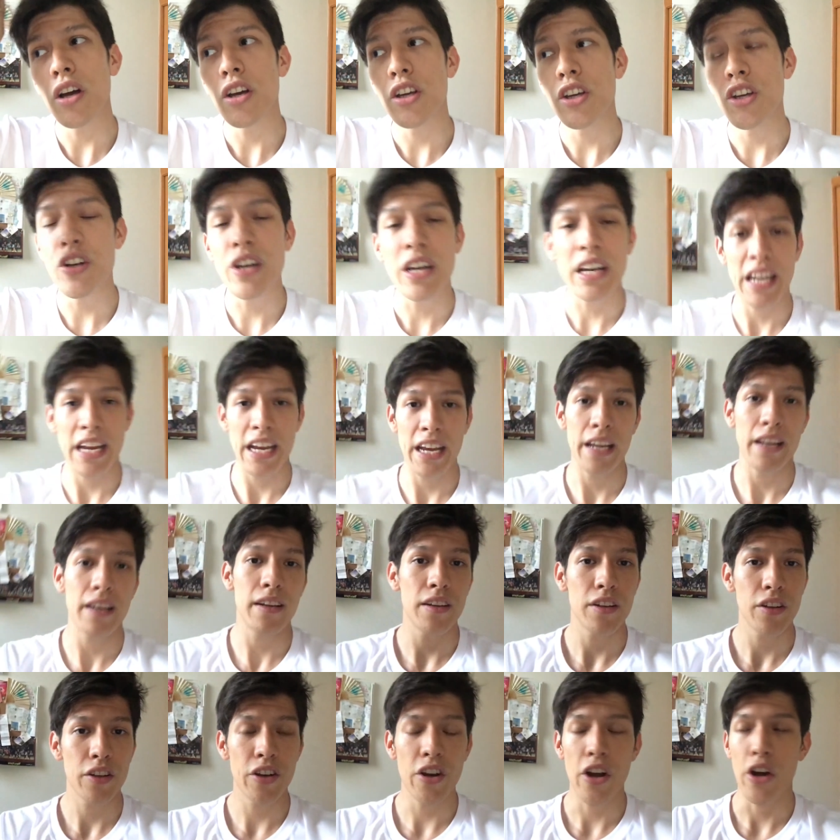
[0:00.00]
You could eat,
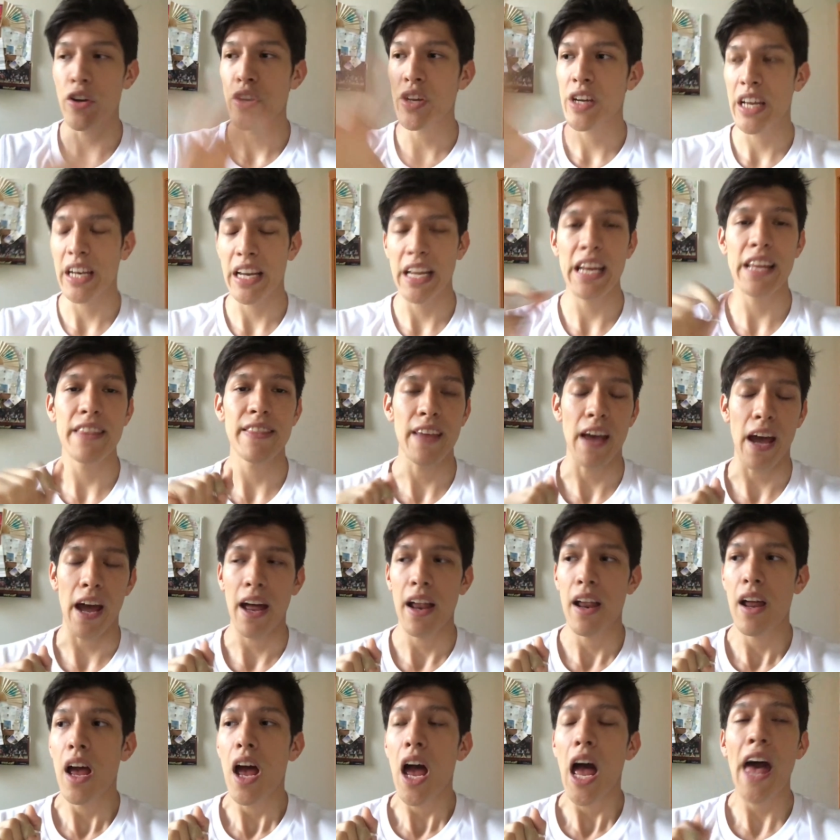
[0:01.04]
you know, you could eat that.
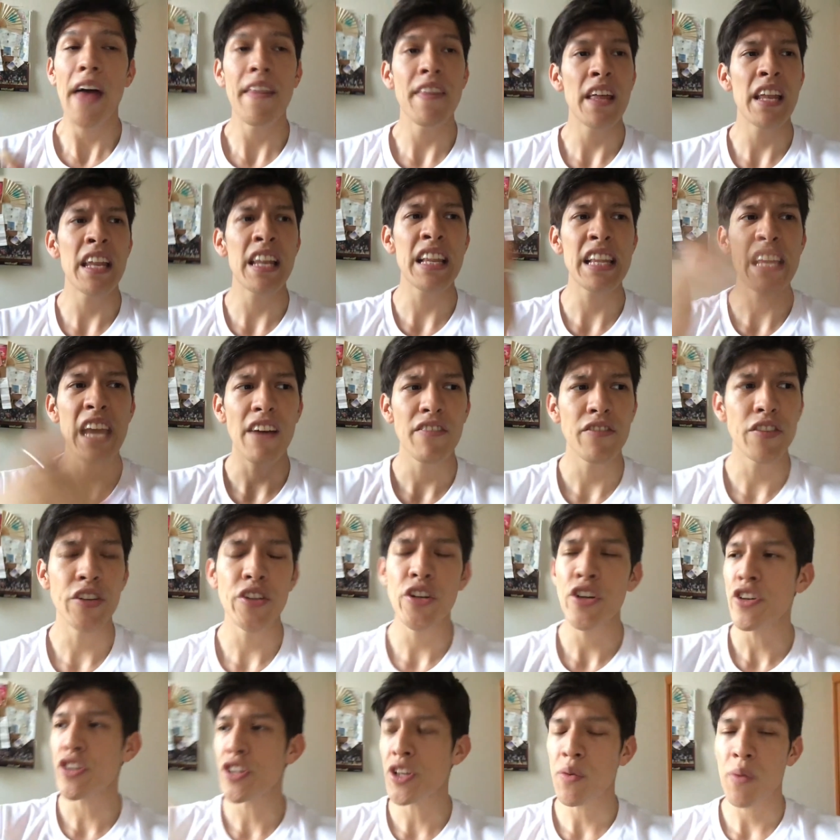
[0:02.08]
And then in the
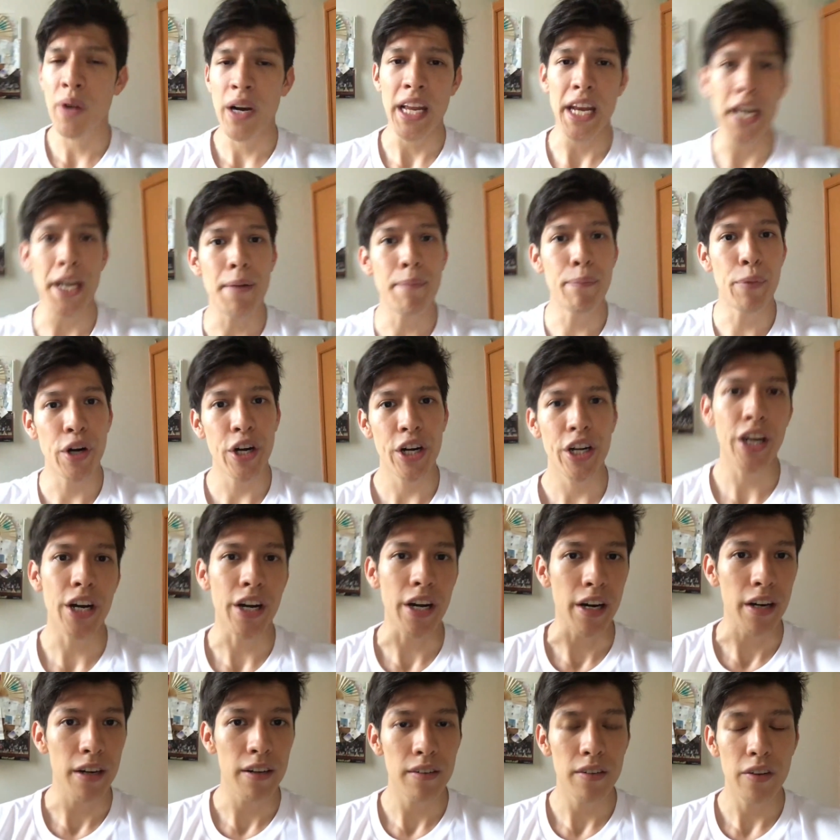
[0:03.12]
afternoon, you want to eat a
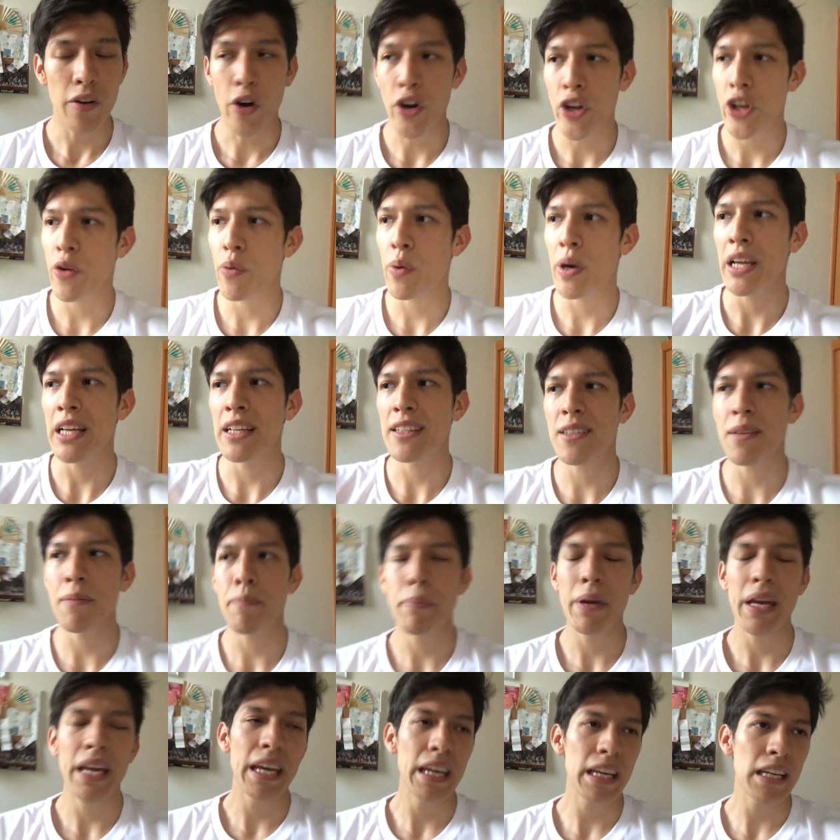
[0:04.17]
burger or you want to eat some
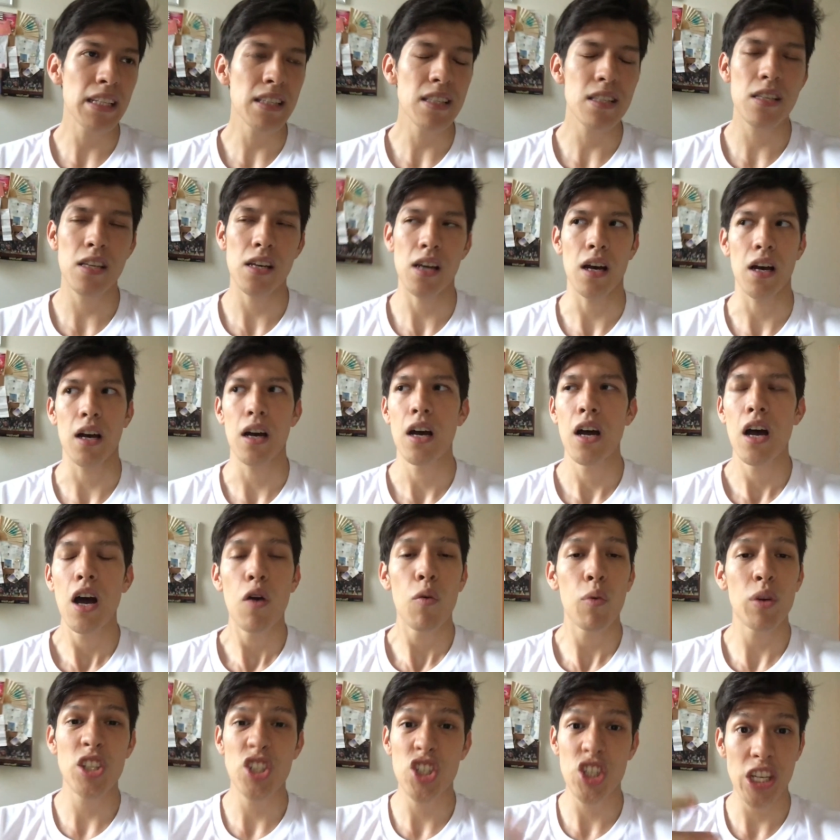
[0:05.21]
pizza
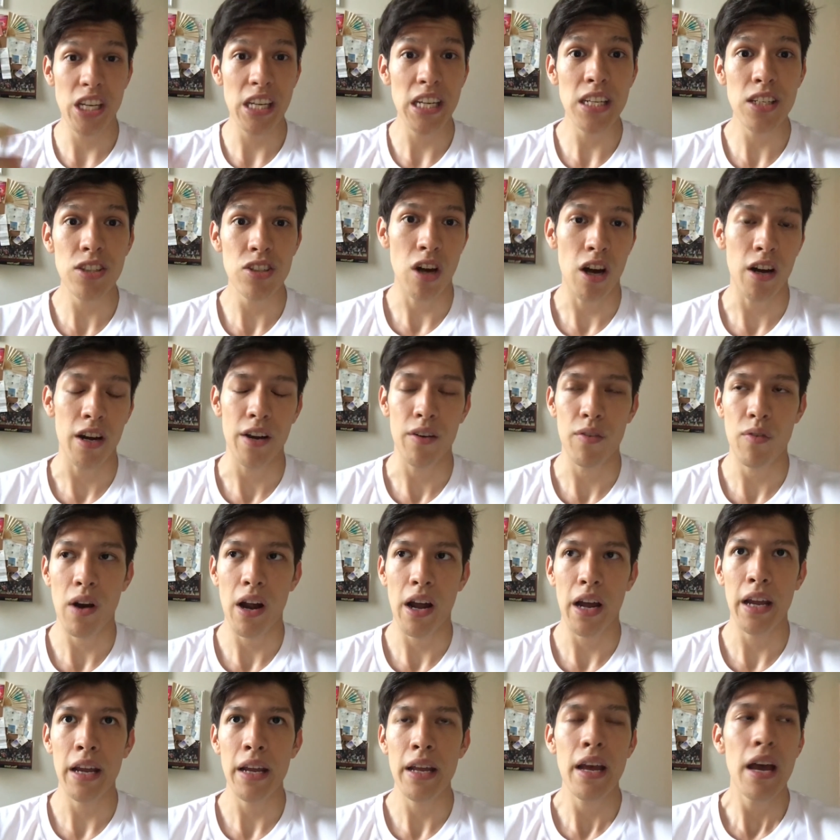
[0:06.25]
with cheese on it,
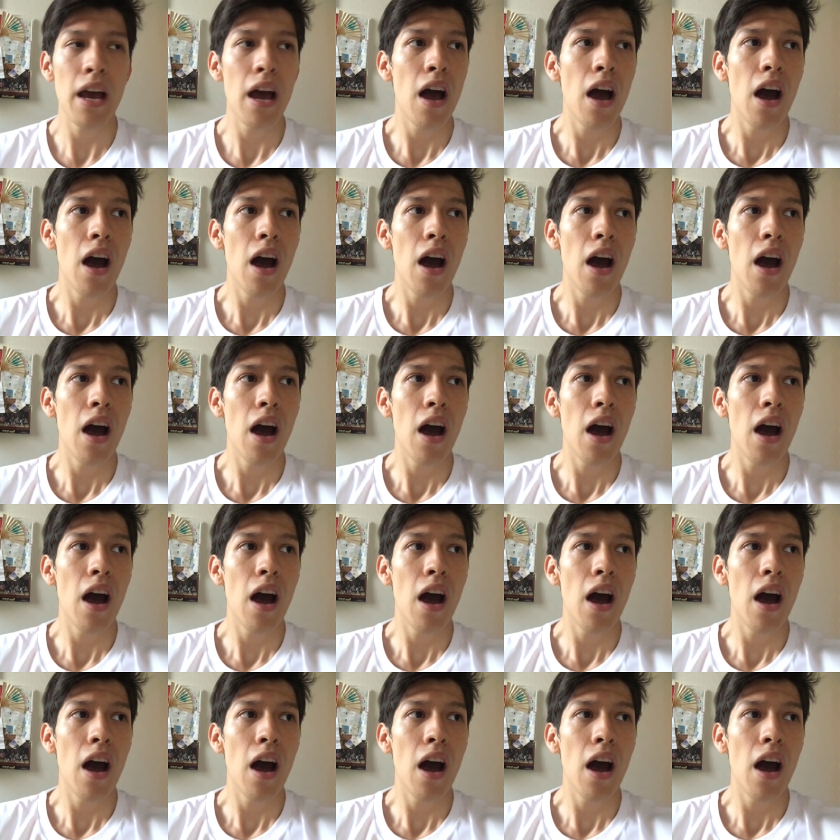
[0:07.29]
right?